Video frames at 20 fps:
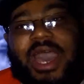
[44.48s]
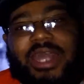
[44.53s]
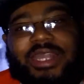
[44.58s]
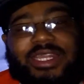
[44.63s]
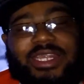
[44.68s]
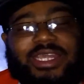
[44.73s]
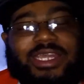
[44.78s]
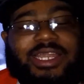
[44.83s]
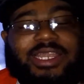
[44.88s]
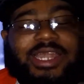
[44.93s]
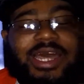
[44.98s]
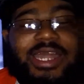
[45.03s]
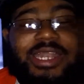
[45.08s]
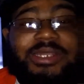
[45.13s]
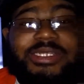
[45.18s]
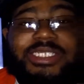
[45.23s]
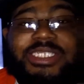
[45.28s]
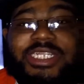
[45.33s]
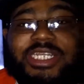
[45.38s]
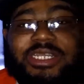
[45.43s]
I think a lot
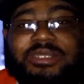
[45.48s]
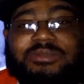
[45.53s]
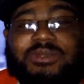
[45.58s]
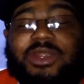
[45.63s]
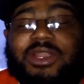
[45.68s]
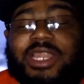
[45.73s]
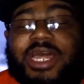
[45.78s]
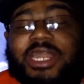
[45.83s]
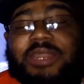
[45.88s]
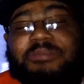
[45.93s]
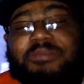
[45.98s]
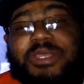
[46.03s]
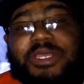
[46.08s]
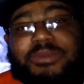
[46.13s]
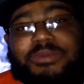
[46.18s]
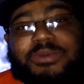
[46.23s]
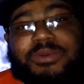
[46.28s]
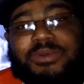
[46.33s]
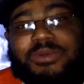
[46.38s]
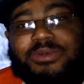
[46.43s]
of
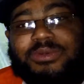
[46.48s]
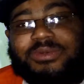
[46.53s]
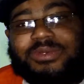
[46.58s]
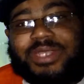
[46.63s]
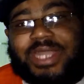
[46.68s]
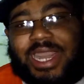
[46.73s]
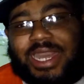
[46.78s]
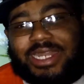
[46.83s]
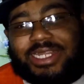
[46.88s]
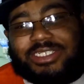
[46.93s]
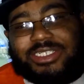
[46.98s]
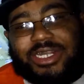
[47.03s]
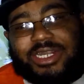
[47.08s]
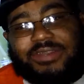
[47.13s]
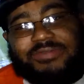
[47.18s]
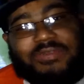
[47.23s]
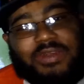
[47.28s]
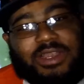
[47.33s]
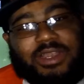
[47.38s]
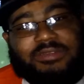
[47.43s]
people kind of start
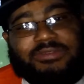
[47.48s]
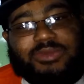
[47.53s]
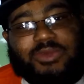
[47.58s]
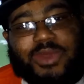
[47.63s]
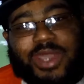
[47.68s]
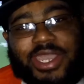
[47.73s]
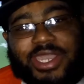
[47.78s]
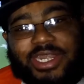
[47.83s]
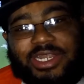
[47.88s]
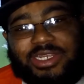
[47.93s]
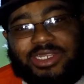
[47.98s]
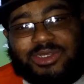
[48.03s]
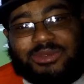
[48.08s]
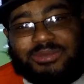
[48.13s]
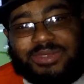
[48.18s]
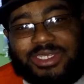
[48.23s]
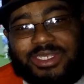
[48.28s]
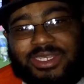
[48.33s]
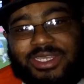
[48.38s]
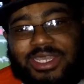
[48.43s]
to fall off the wagon a little
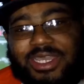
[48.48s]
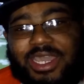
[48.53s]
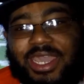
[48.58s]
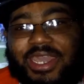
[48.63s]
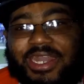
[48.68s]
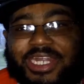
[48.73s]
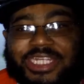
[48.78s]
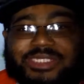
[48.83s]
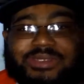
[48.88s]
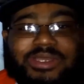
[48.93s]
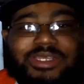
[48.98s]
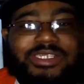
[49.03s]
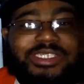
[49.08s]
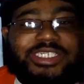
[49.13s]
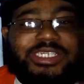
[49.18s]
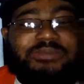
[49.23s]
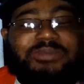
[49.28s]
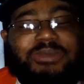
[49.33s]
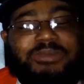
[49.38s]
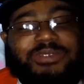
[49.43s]
bit. And that's why you
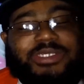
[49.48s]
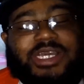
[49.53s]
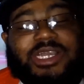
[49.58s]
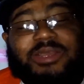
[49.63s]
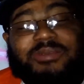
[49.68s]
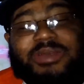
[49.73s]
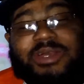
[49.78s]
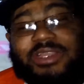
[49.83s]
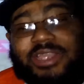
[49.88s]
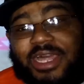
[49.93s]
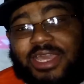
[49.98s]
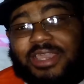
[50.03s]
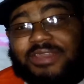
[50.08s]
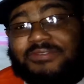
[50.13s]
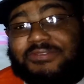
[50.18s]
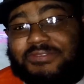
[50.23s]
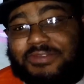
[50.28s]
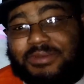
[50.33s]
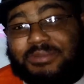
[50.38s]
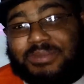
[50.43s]
see people talk about like
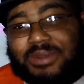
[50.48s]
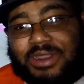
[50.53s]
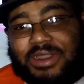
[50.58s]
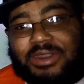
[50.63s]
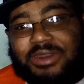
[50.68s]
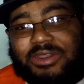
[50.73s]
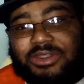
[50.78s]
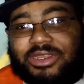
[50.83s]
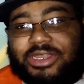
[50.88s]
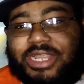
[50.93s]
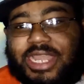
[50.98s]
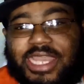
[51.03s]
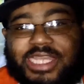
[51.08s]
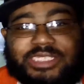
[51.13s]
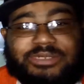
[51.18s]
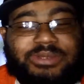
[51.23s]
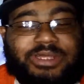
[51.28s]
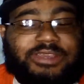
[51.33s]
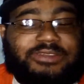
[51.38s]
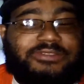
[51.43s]
football or
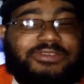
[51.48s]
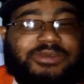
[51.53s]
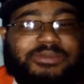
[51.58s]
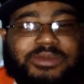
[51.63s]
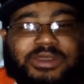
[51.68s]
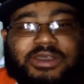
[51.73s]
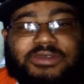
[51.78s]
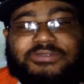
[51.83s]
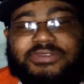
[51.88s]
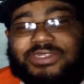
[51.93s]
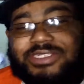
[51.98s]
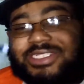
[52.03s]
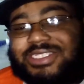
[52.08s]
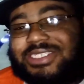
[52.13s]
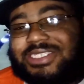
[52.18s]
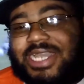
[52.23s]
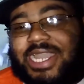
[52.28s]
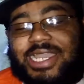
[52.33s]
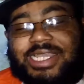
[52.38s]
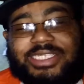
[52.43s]
guys playing football
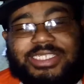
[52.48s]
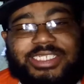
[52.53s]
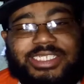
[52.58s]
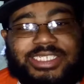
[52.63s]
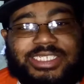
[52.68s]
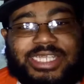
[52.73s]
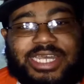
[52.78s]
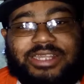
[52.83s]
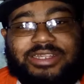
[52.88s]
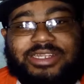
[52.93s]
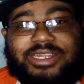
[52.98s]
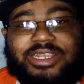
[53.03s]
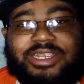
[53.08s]
versus guys just out